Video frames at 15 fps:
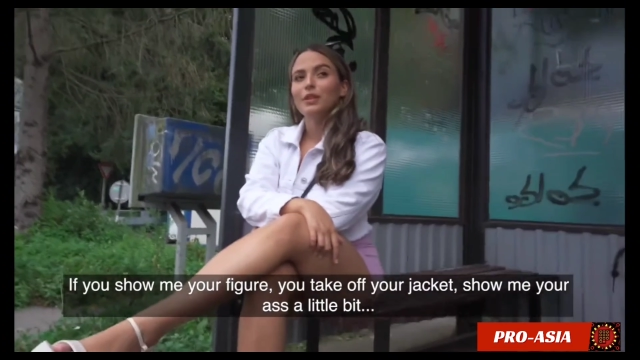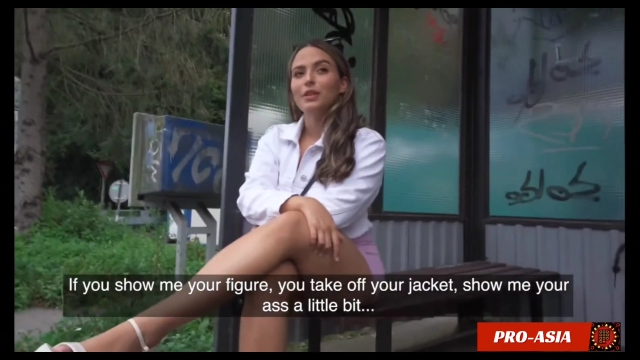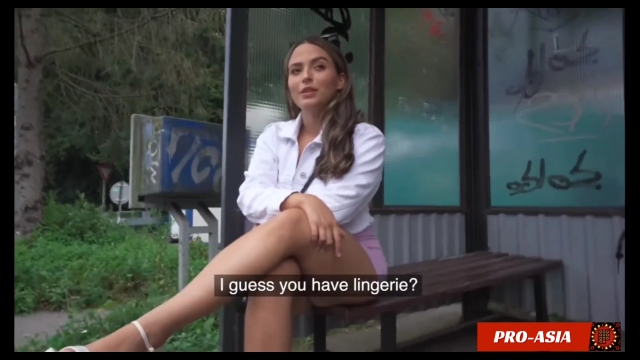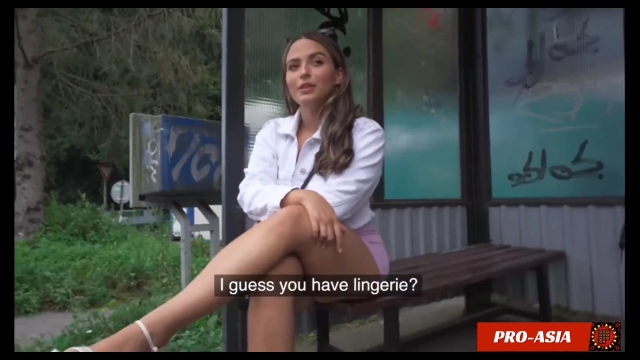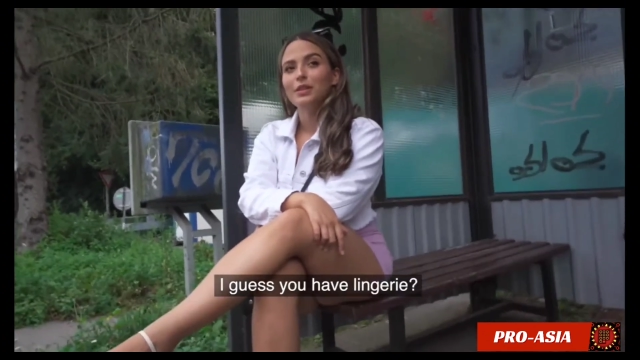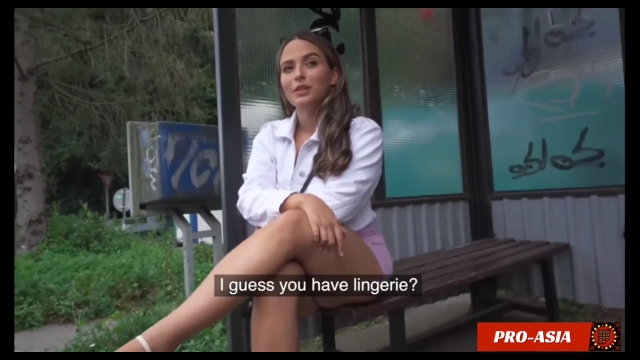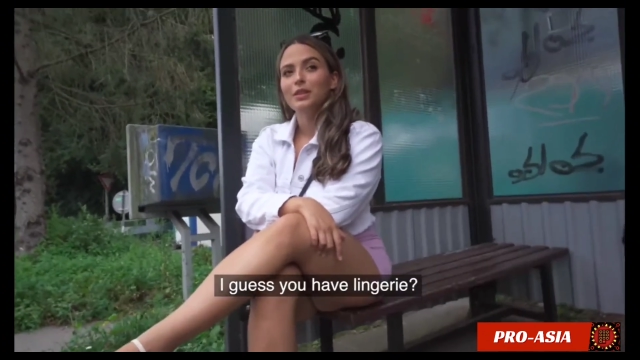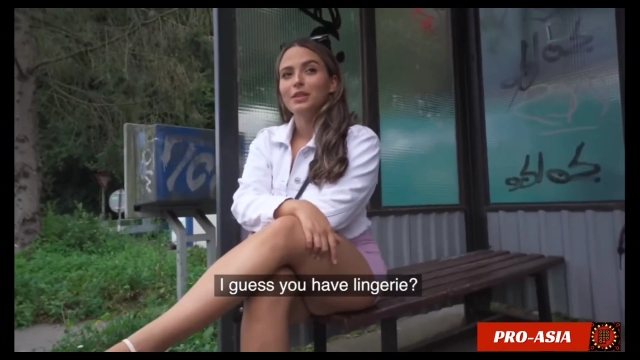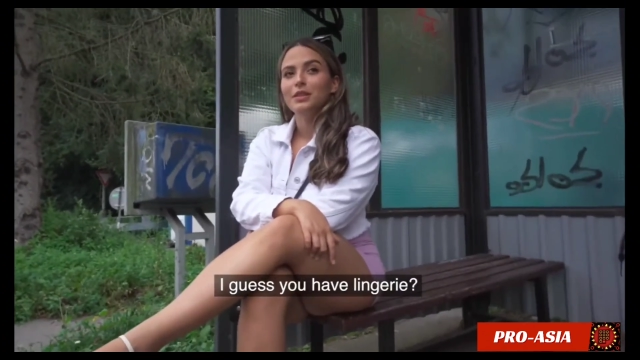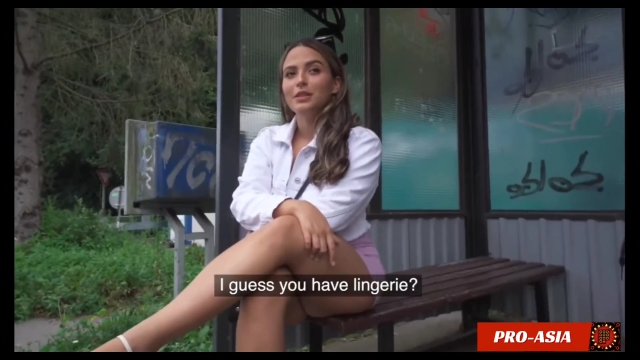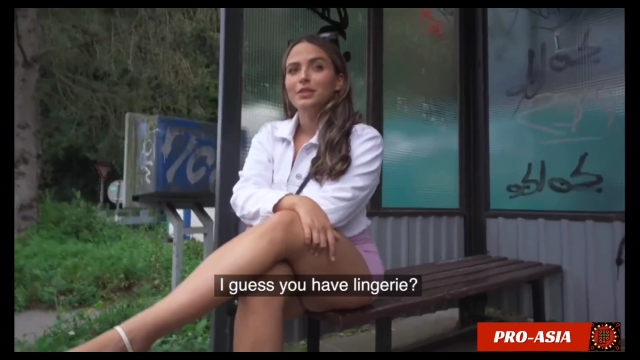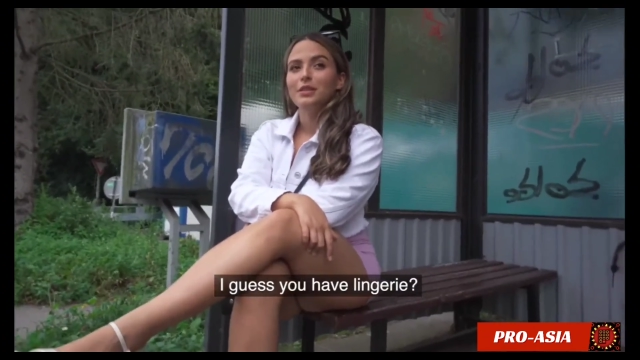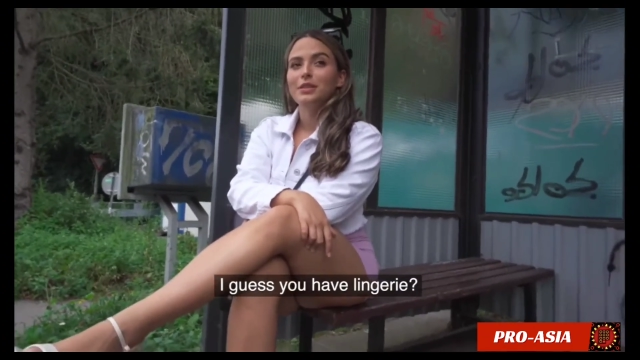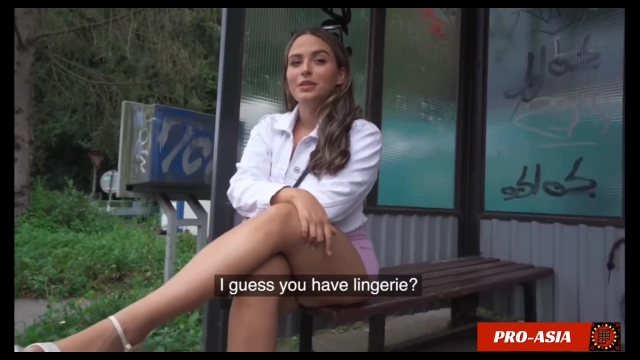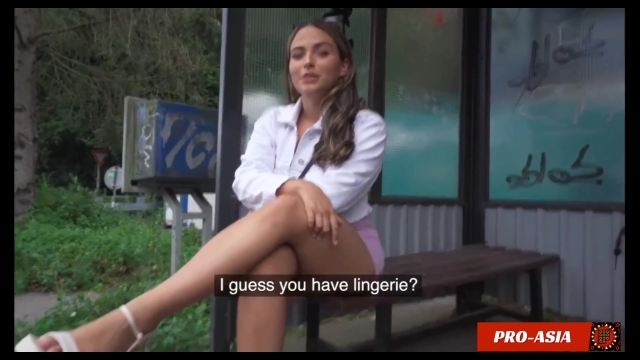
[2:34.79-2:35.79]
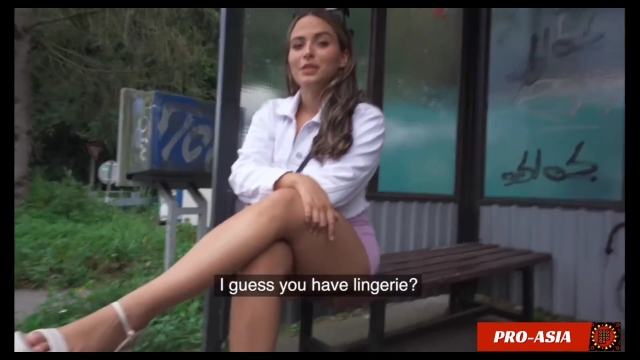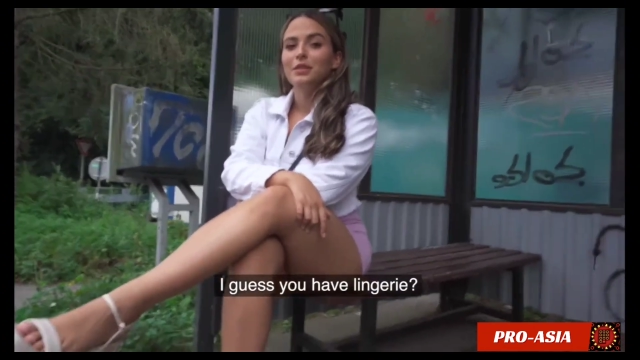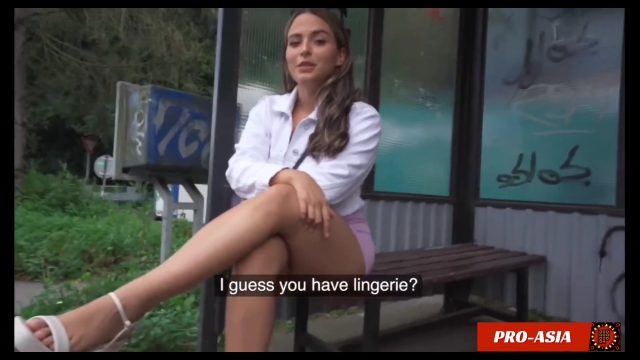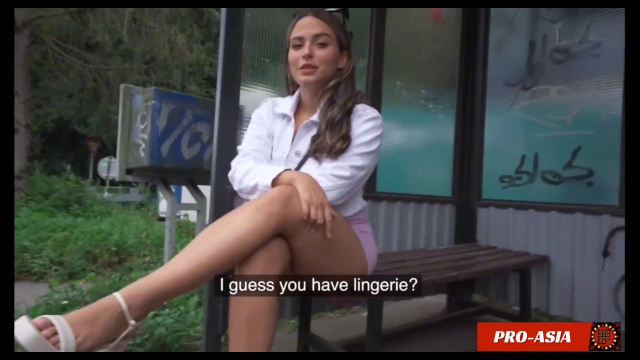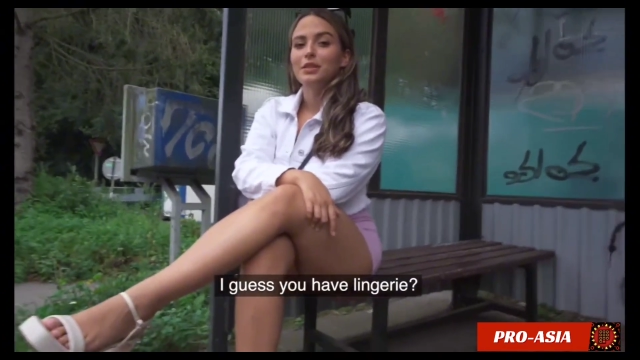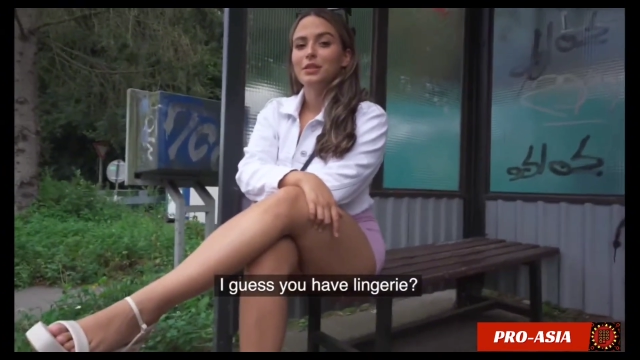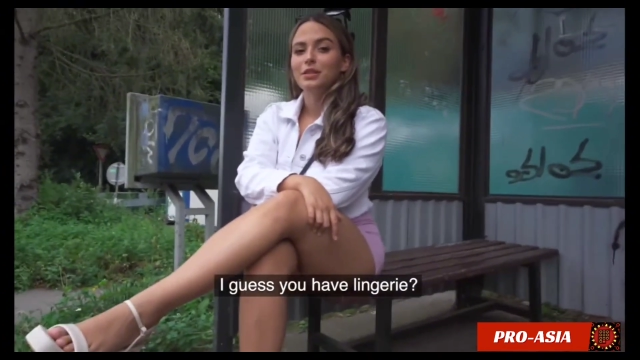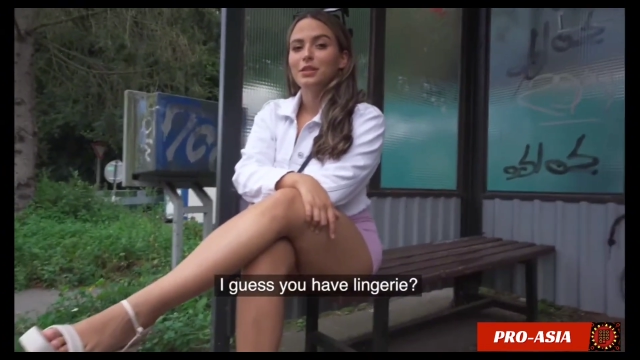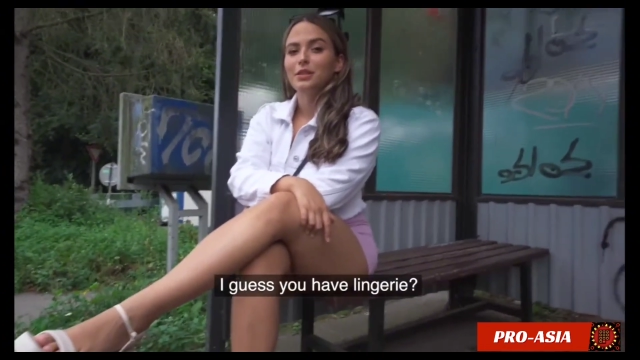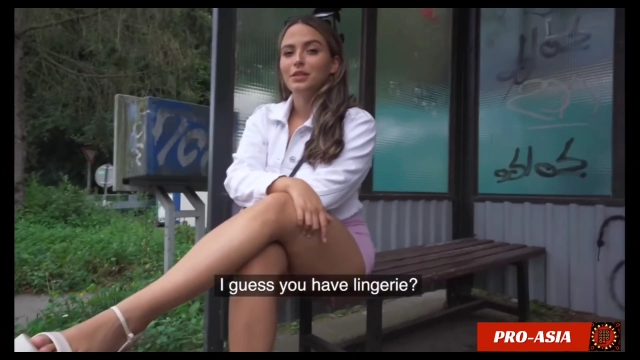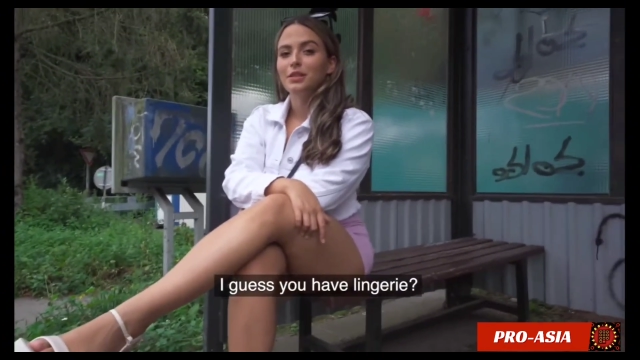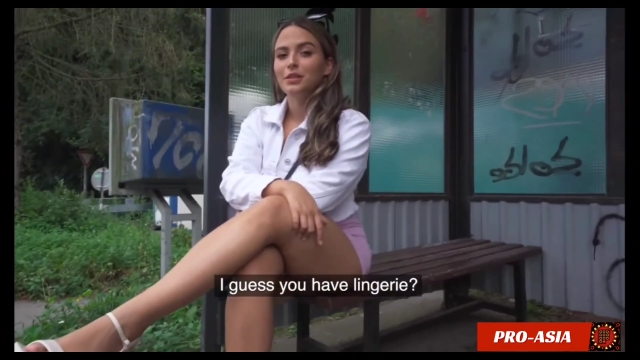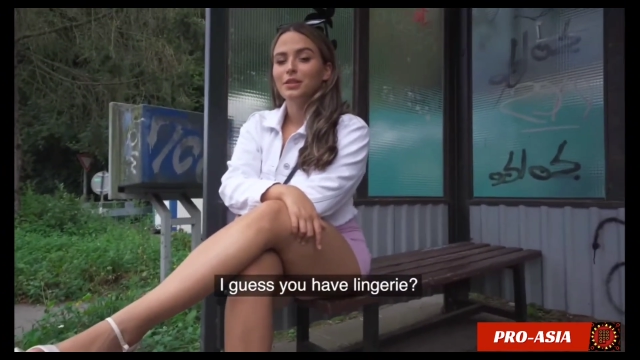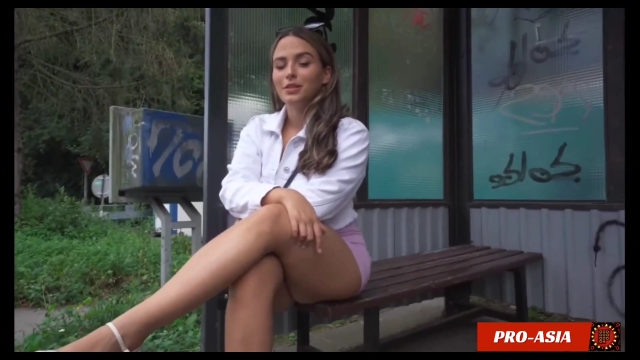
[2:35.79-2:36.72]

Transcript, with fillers: I, I guess you have lingerie.